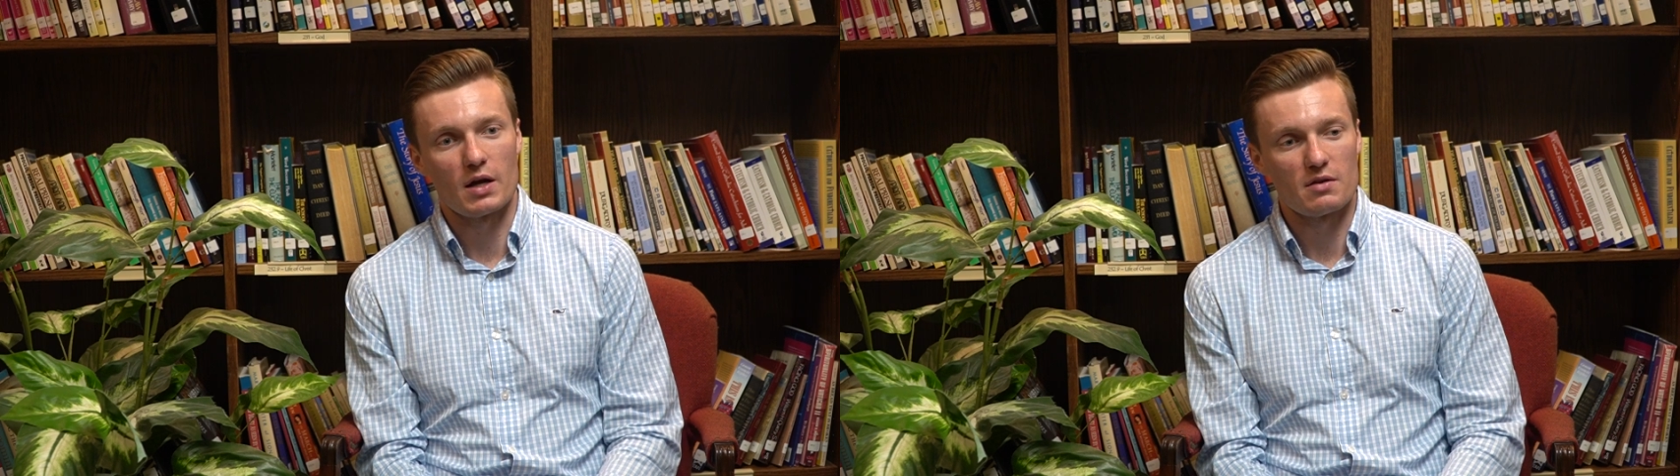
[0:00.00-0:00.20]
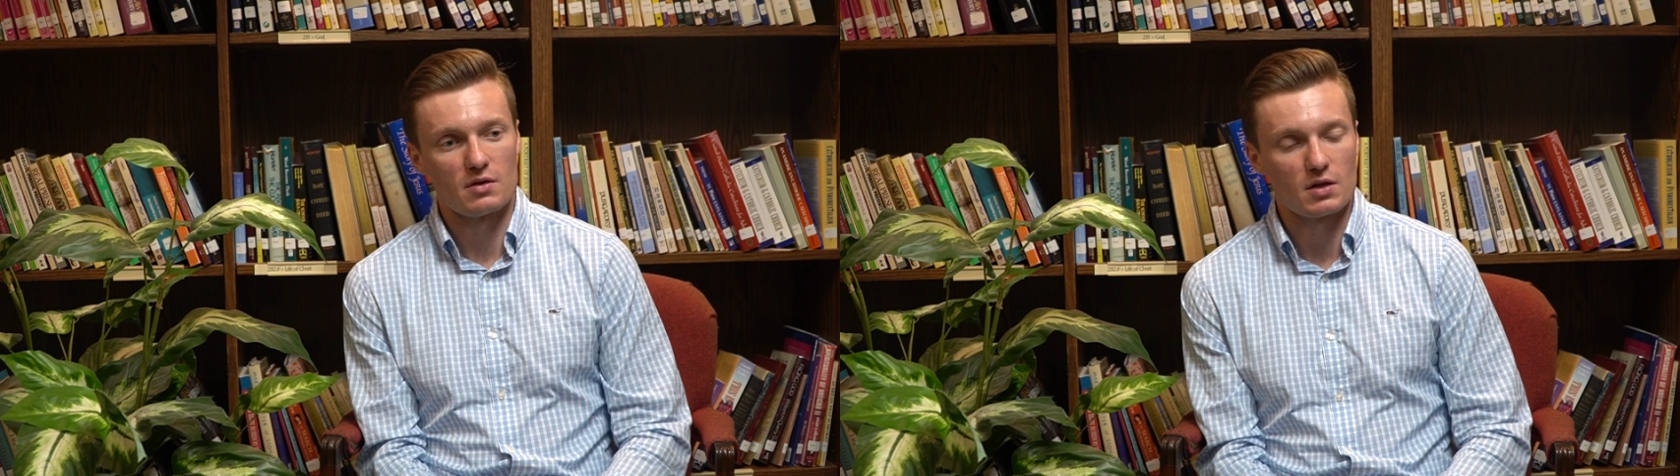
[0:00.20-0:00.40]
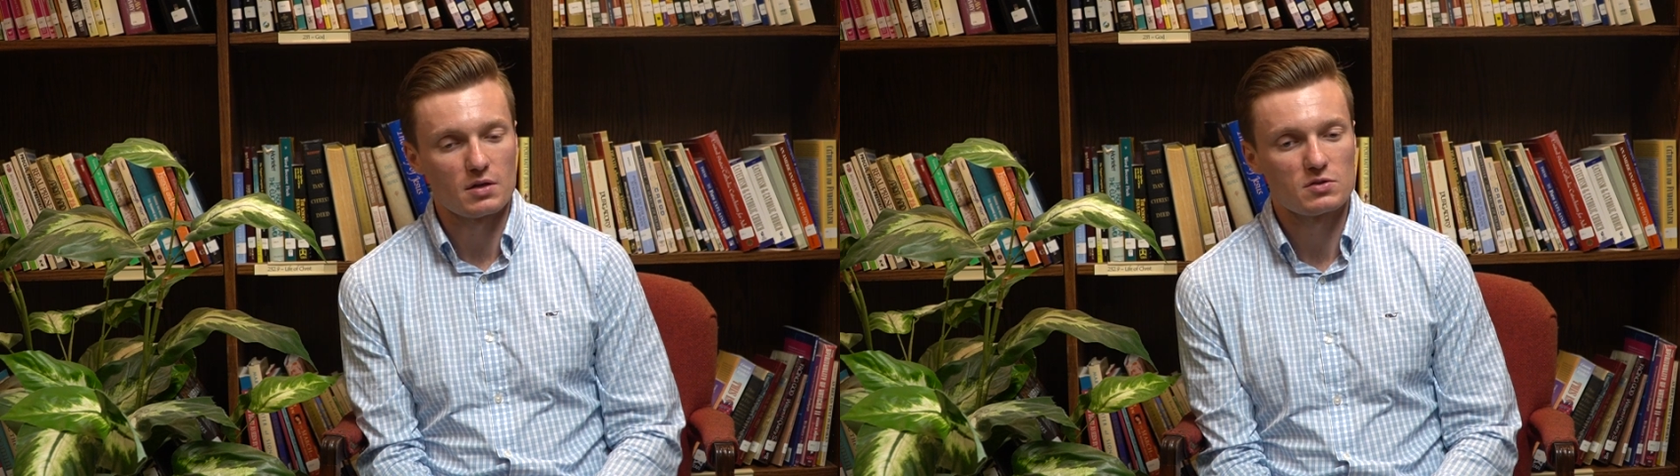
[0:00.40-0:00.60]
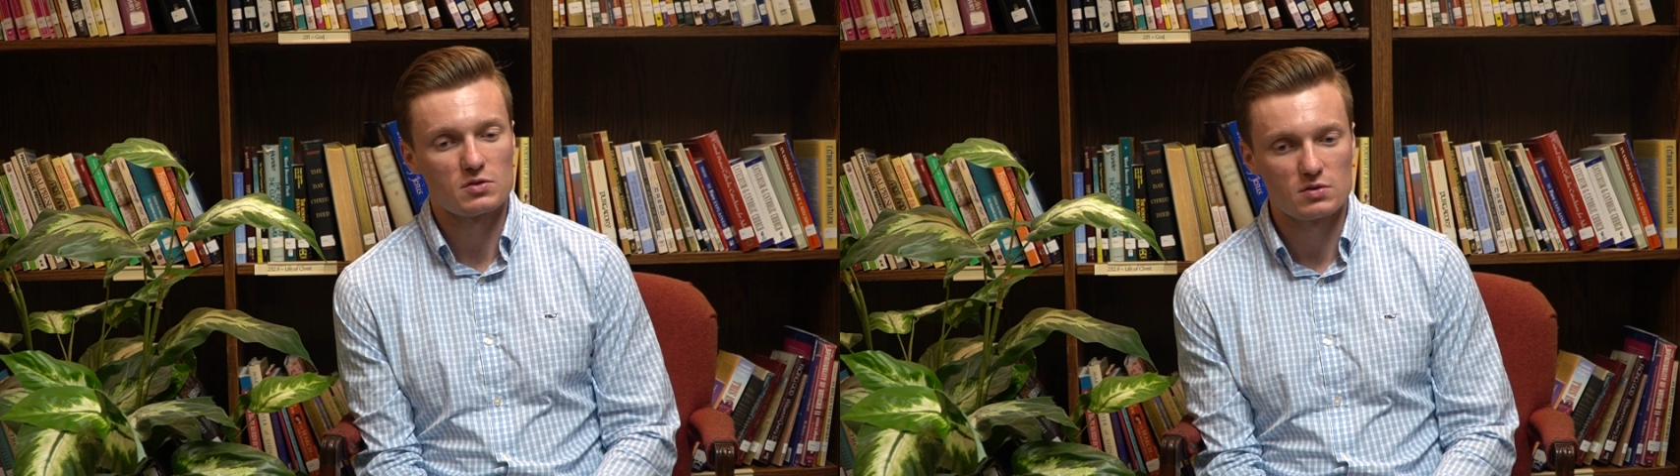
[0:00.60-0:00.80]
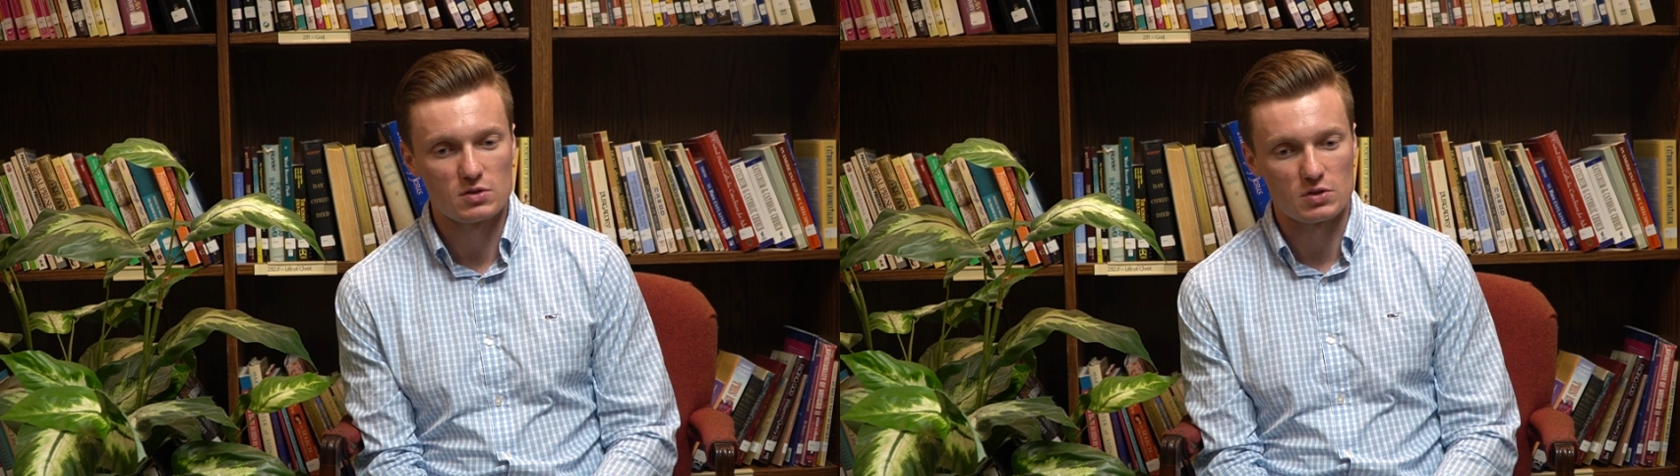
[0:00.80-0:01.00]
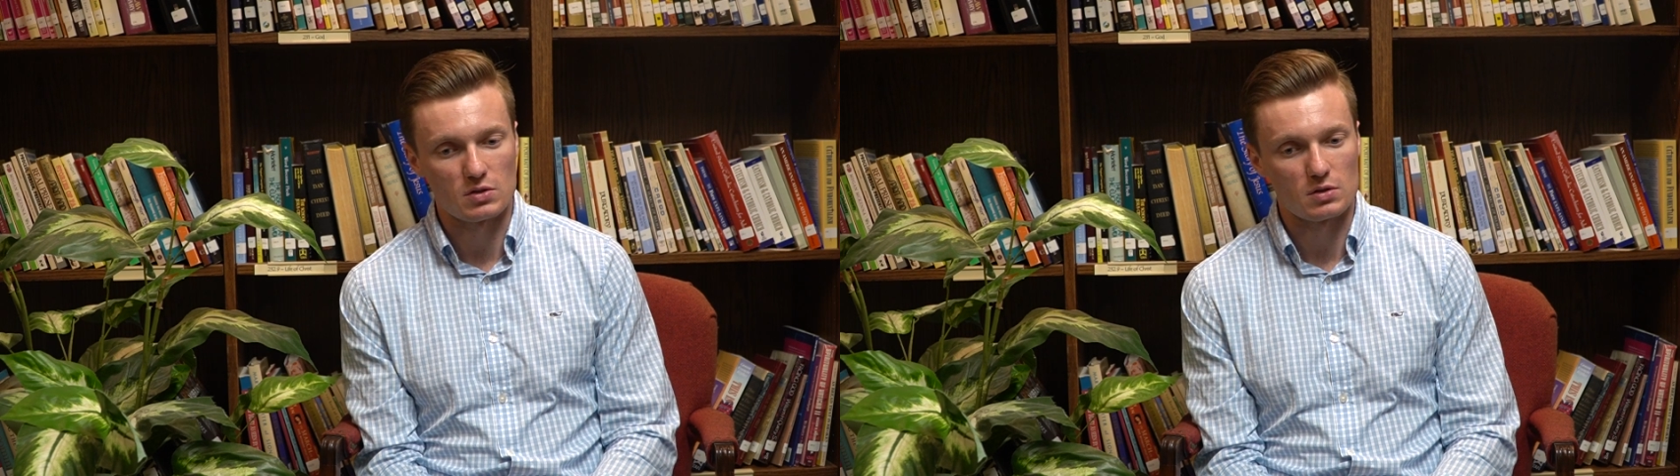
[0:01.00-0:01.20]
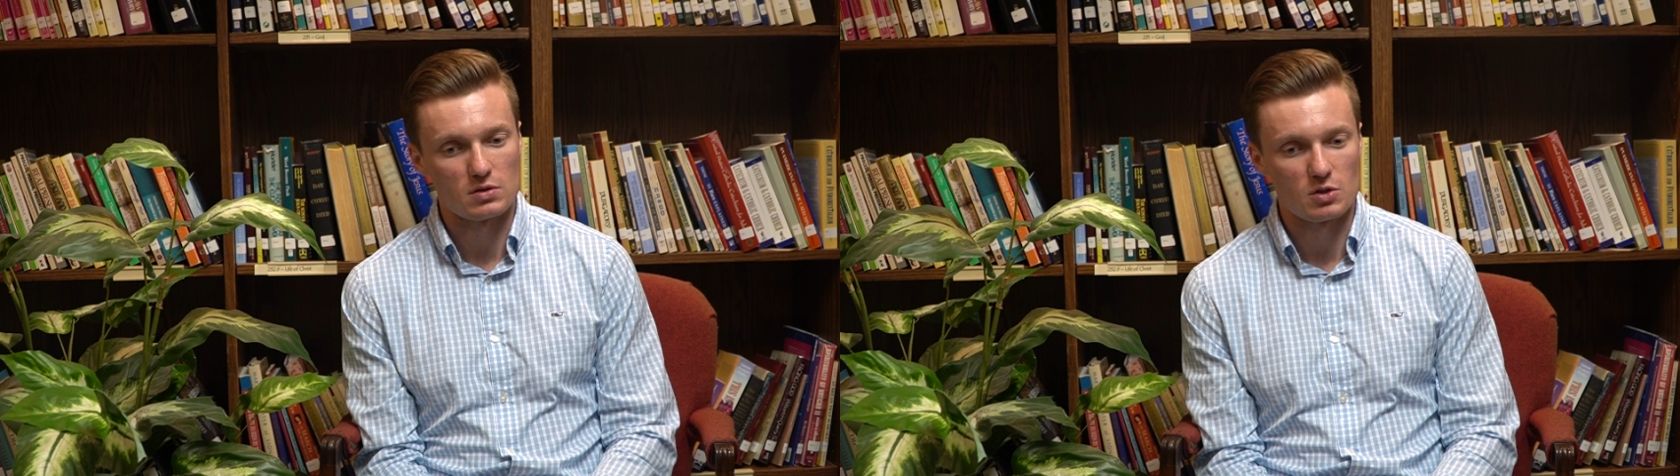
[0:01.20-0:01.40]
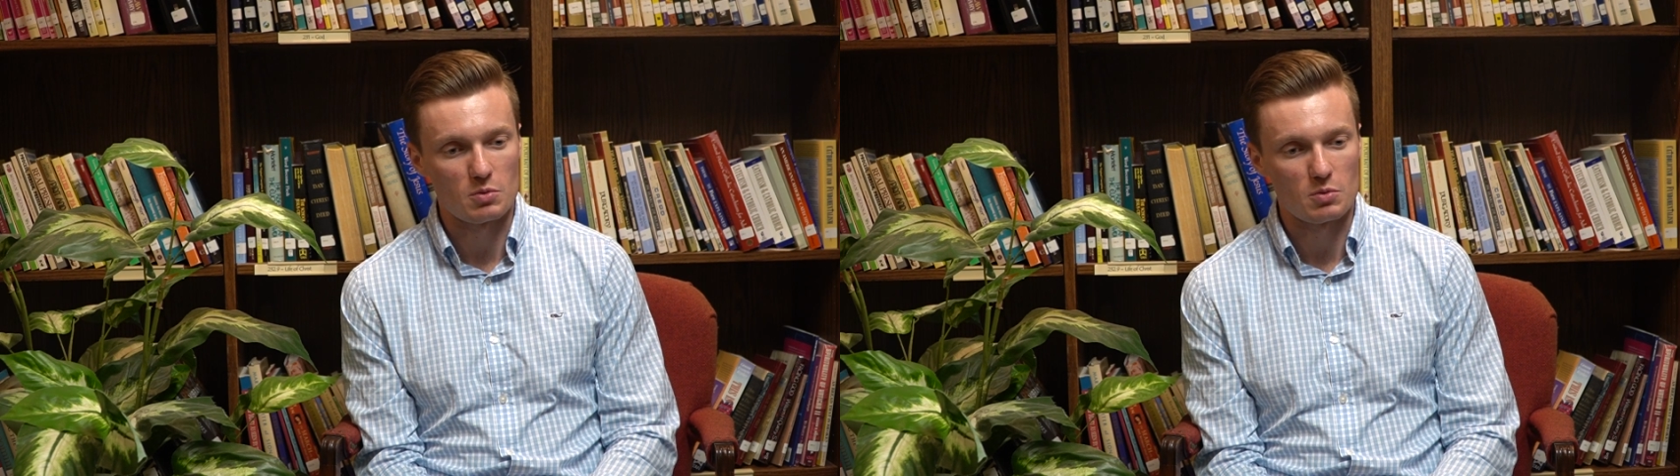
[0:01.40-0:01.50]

I think it's to